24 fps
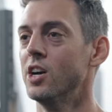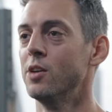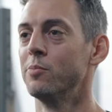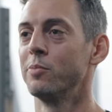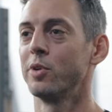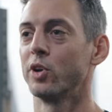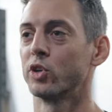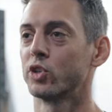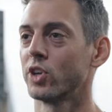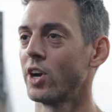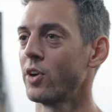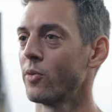If
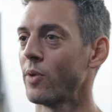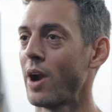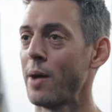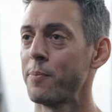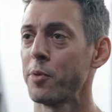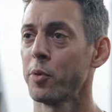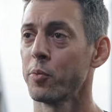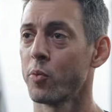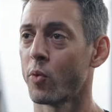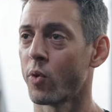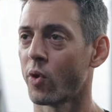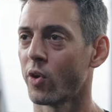you're trying to
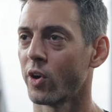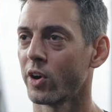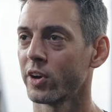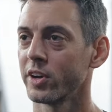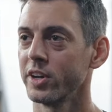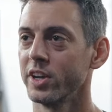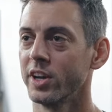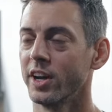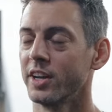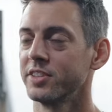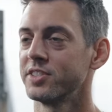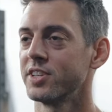wrap up
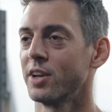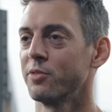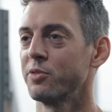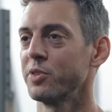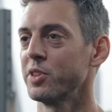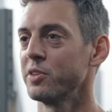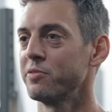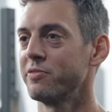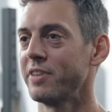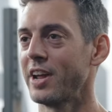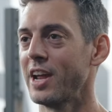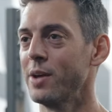work, you got stuff
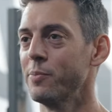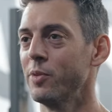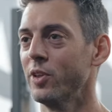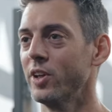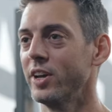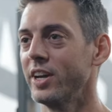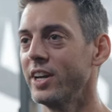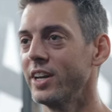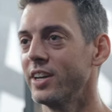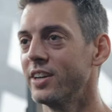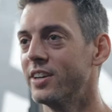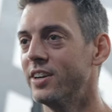with the
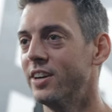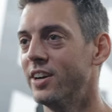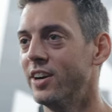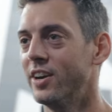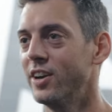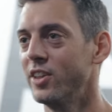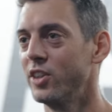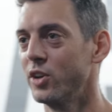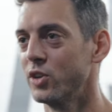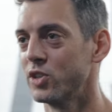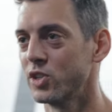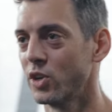family.
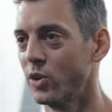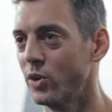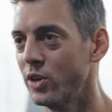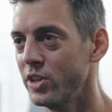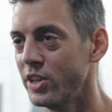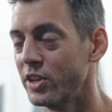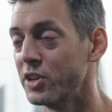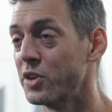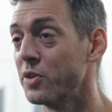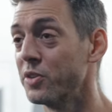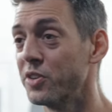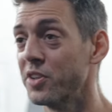There's always
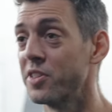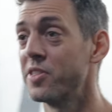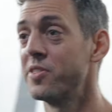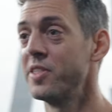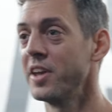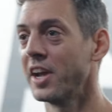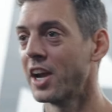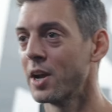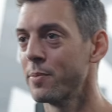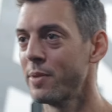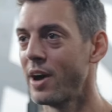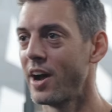like you have to
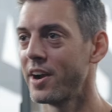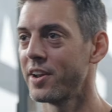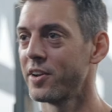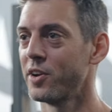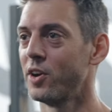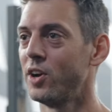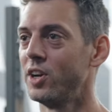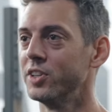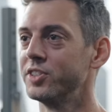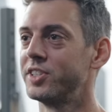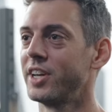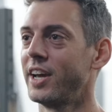think about it
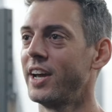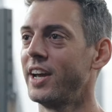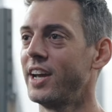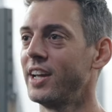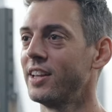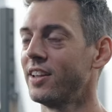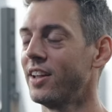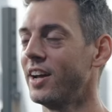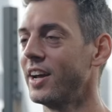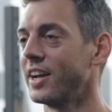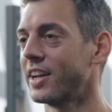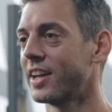all day.
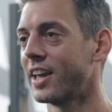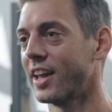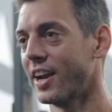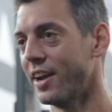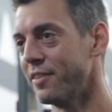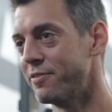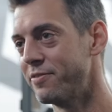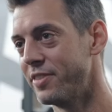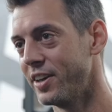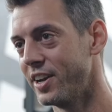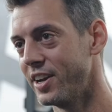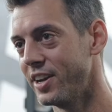Like, can I
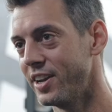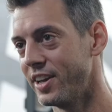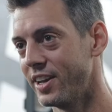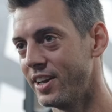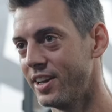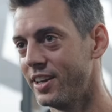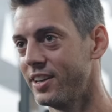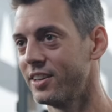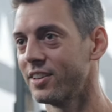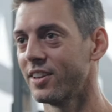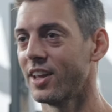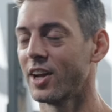fit it
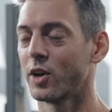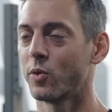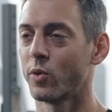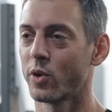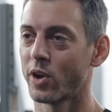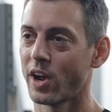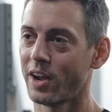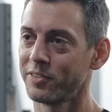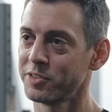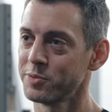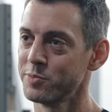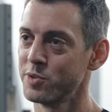in? Like, what
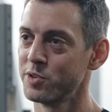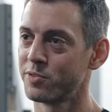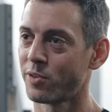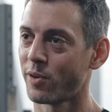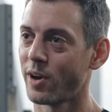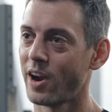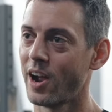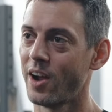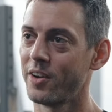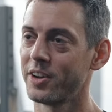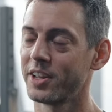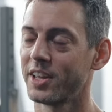do I have to move
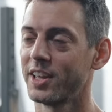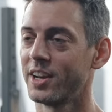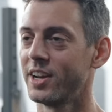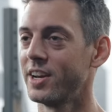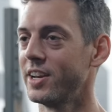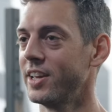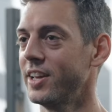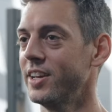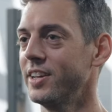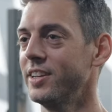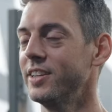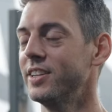around to get
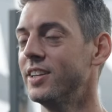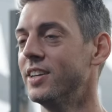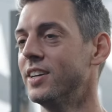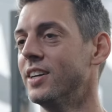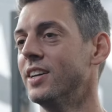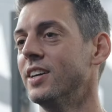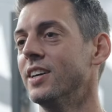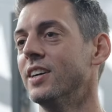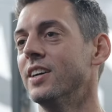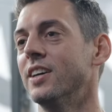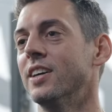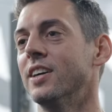it in?
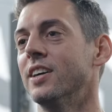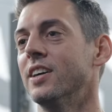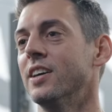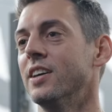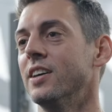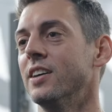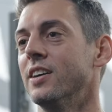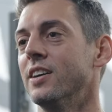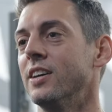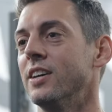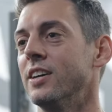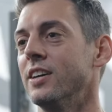
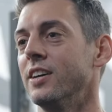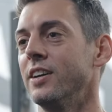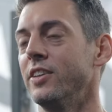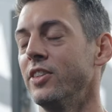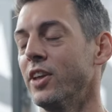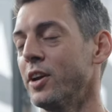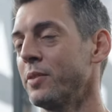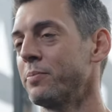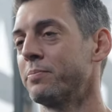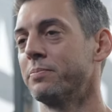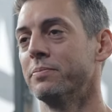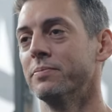
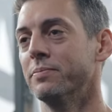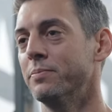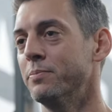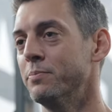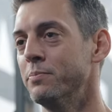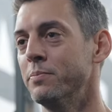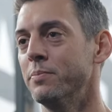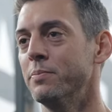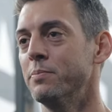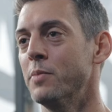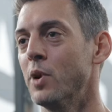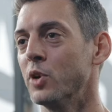like,
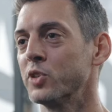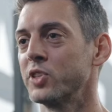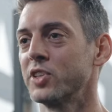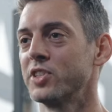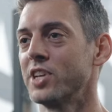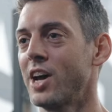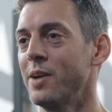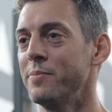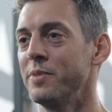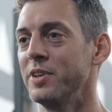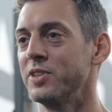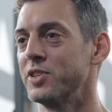most of
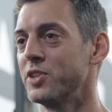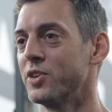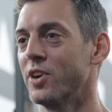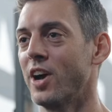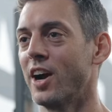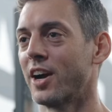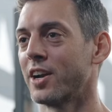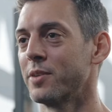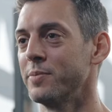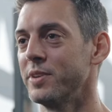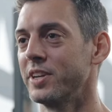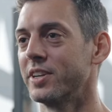the time means you're
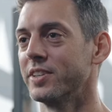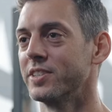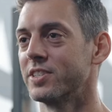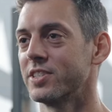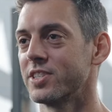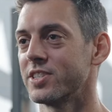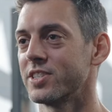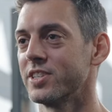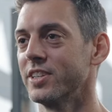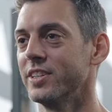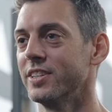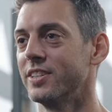not going to be
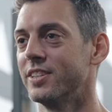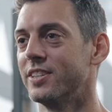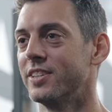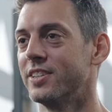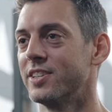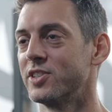consistent.